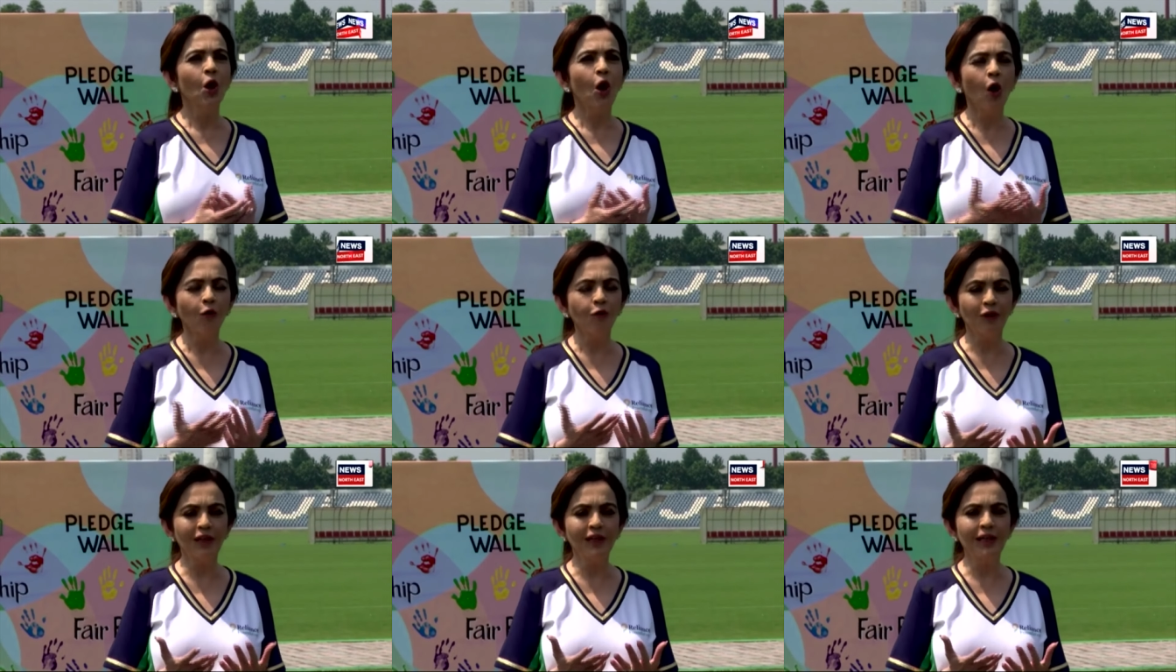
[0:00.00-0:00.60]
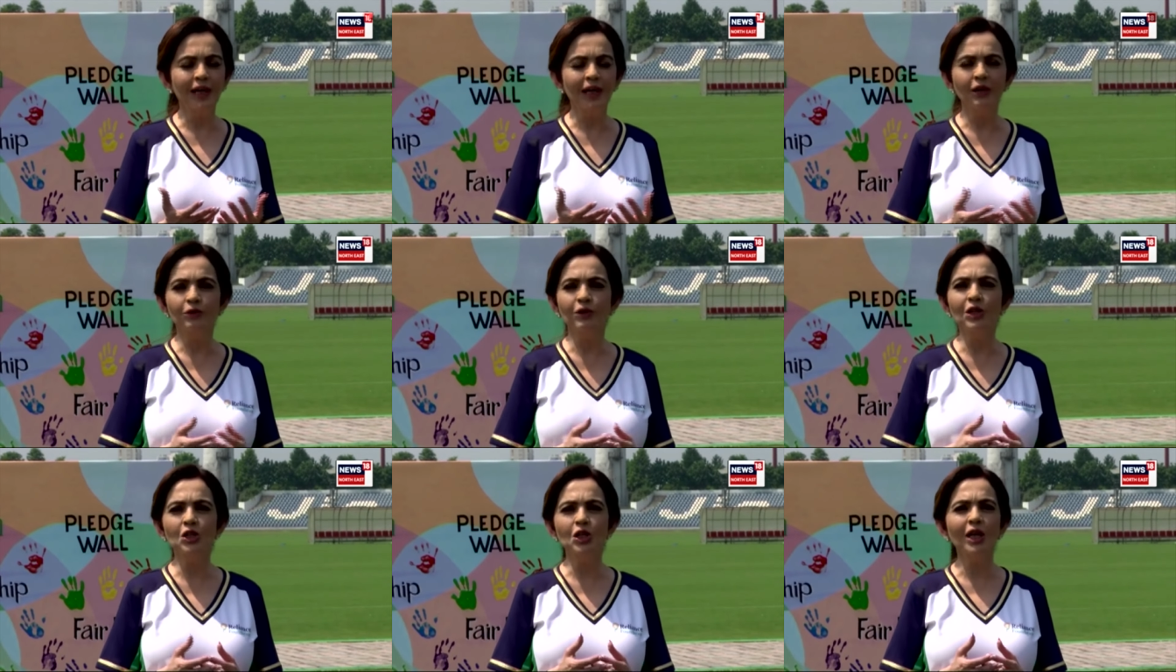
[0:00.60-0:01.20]
of India,
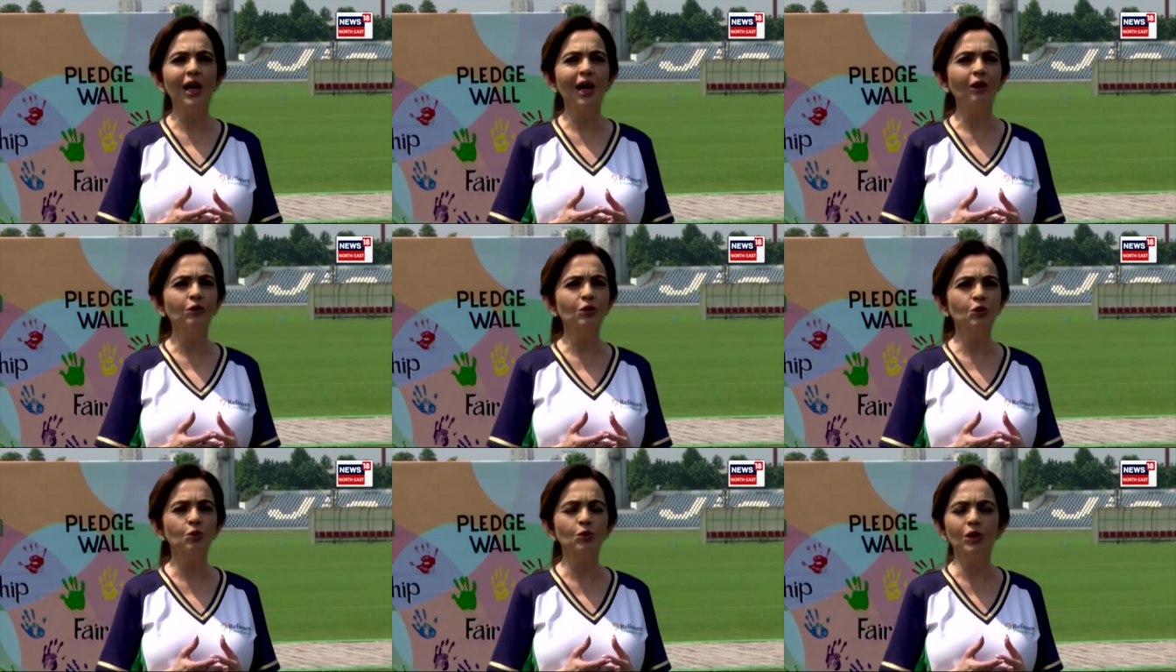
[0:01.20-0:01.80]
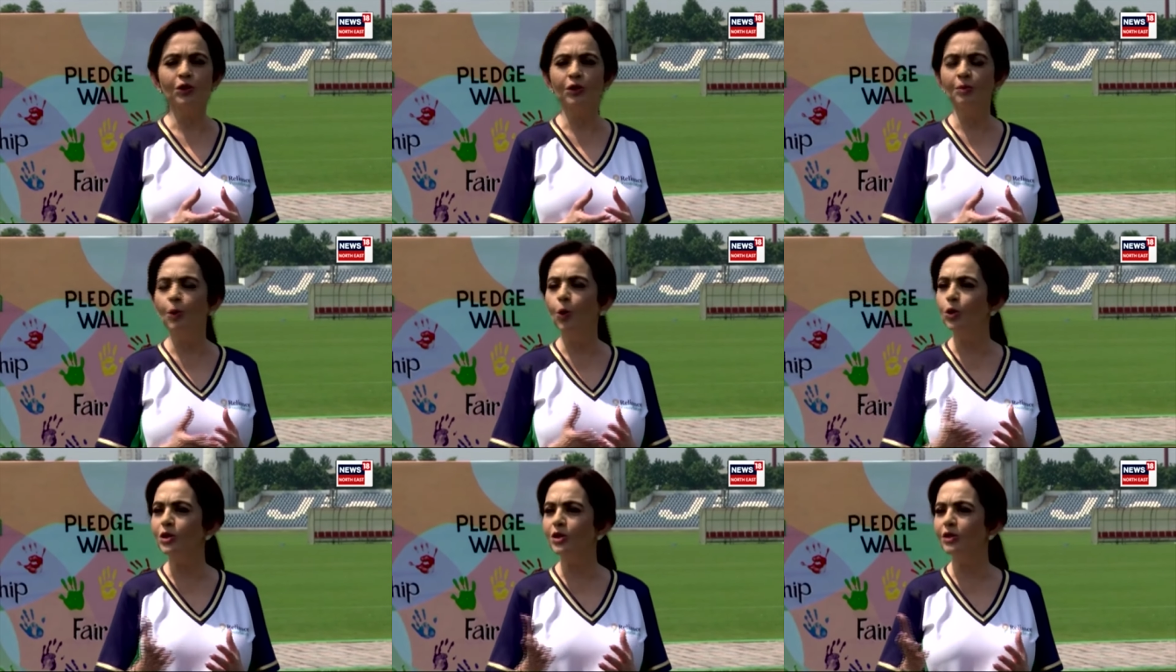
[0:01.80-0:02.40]
reaching out to the
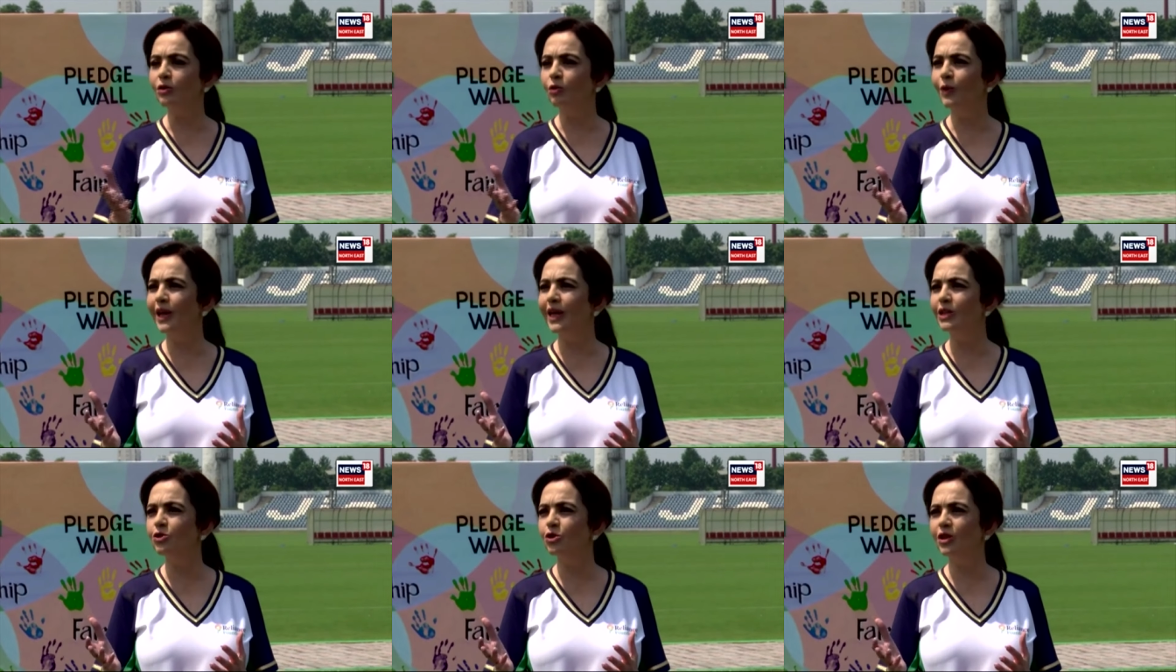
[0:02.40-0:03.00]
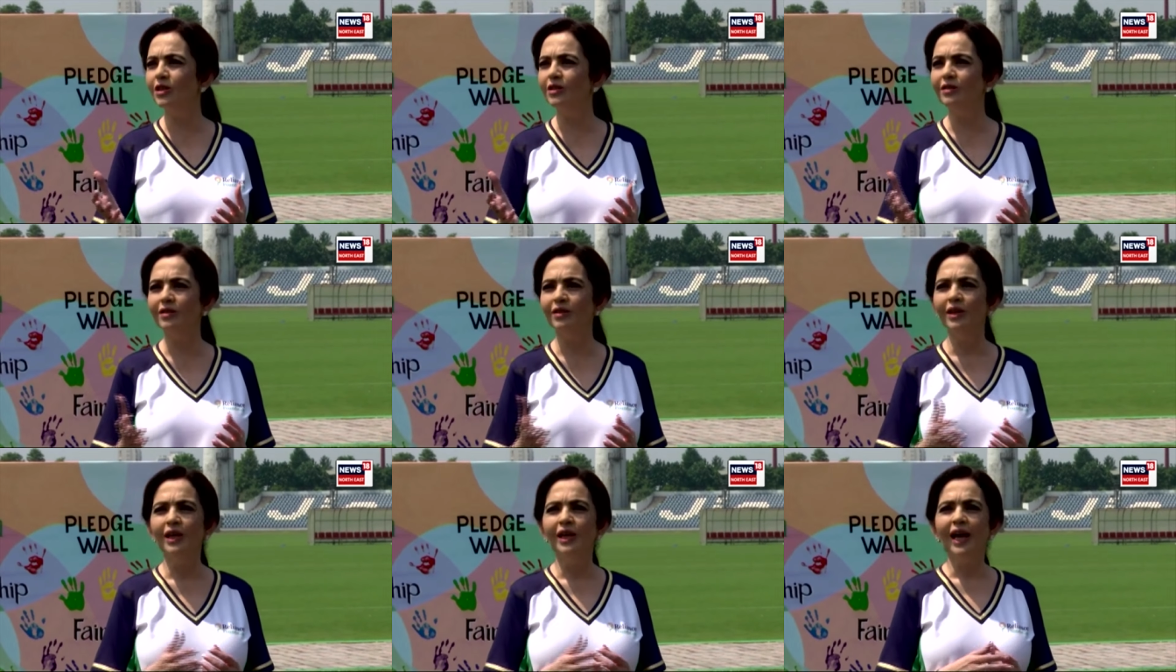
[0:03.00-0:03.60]
remotest villages
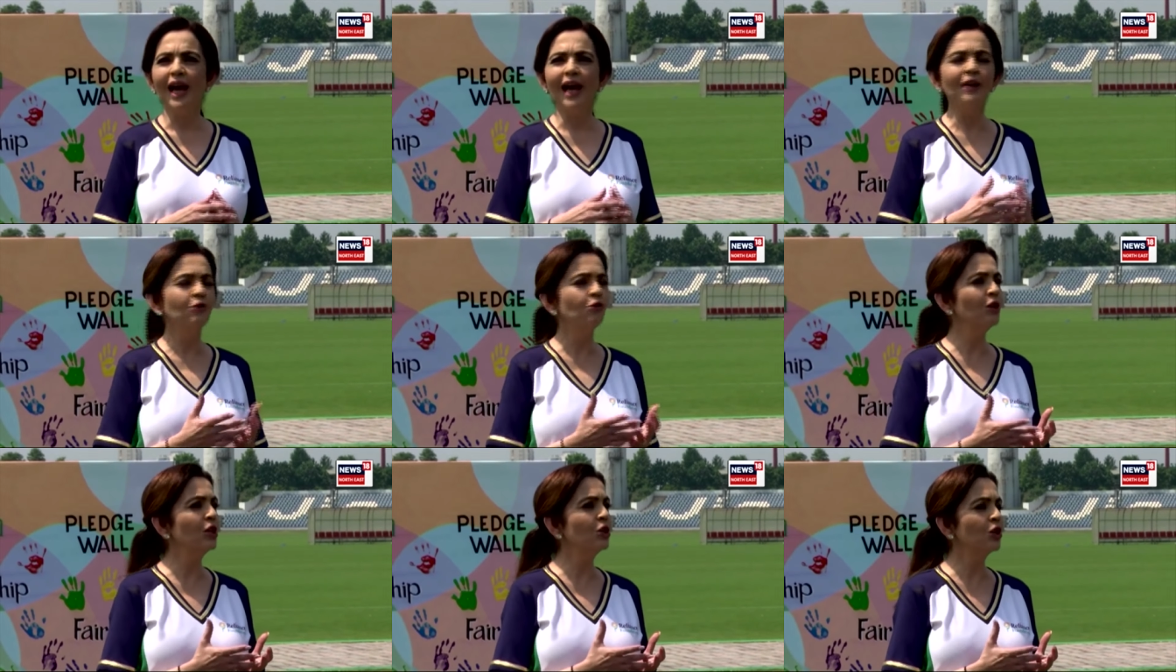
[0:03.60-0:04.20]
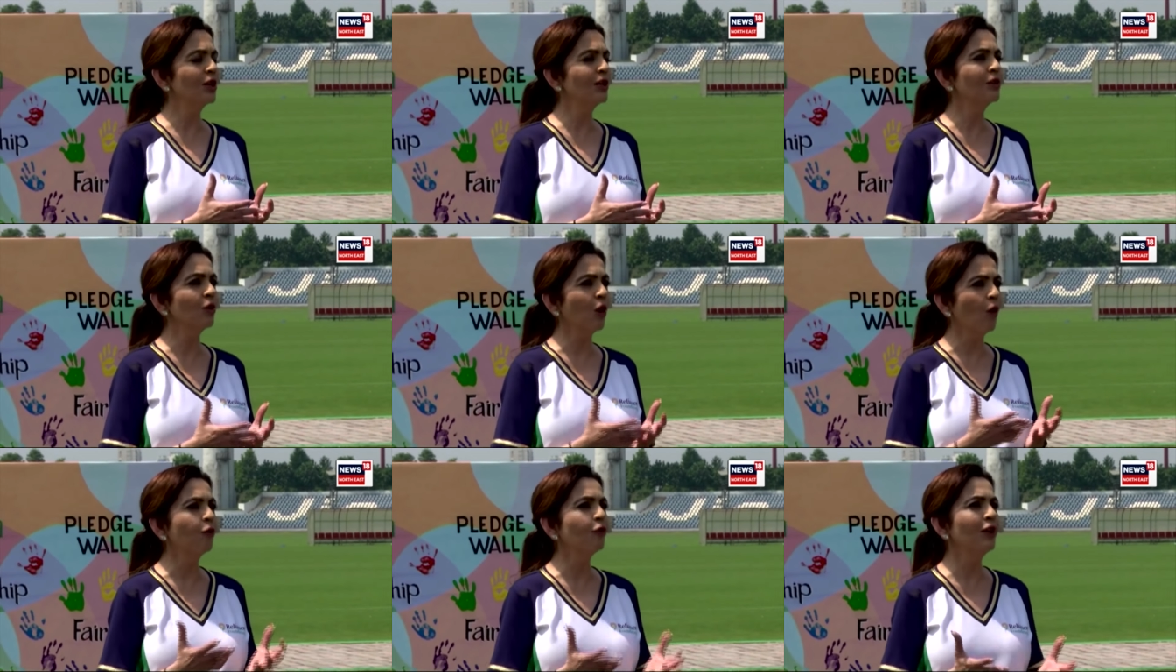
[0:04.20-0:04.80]
and regions
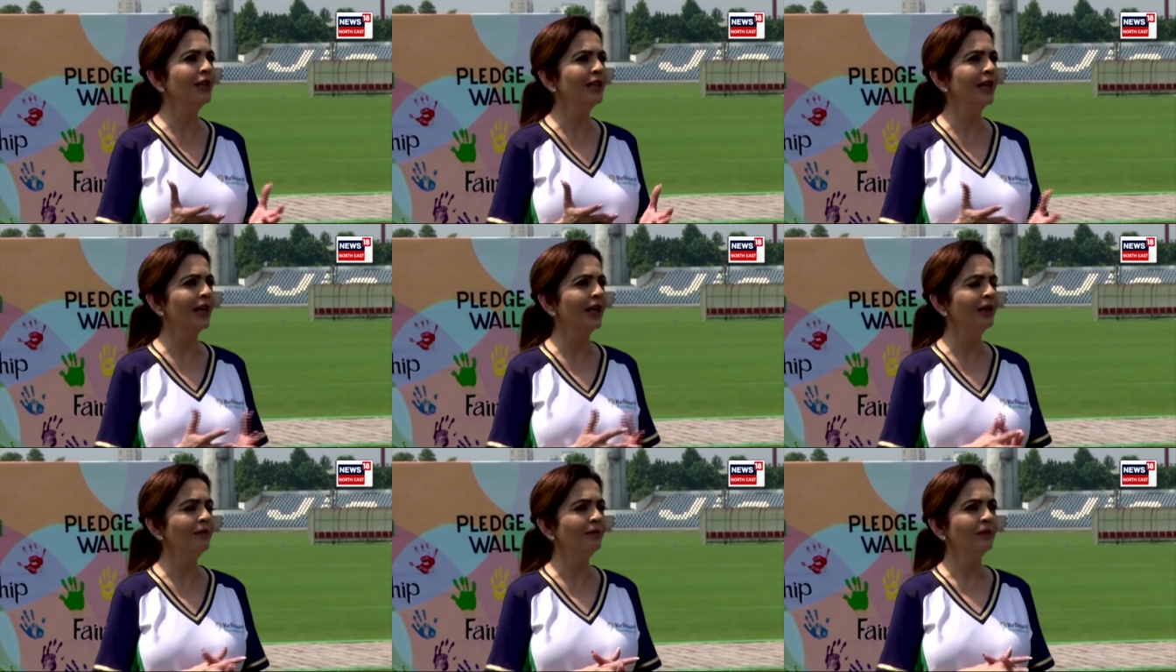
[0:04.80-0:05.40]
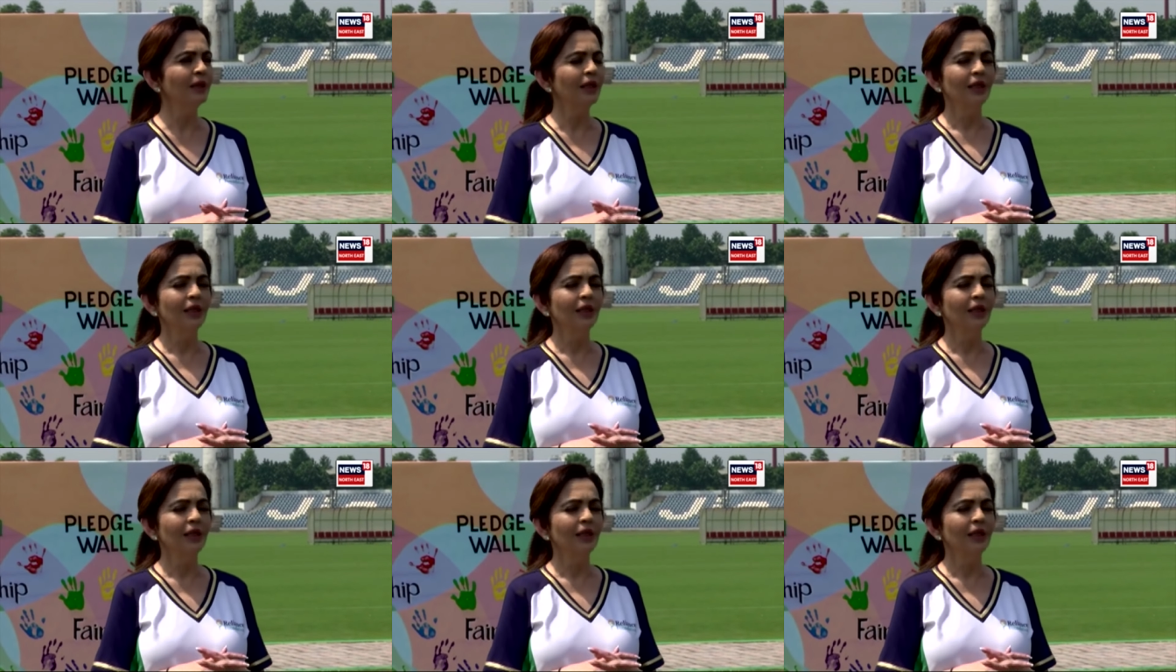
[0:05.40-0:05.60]
of India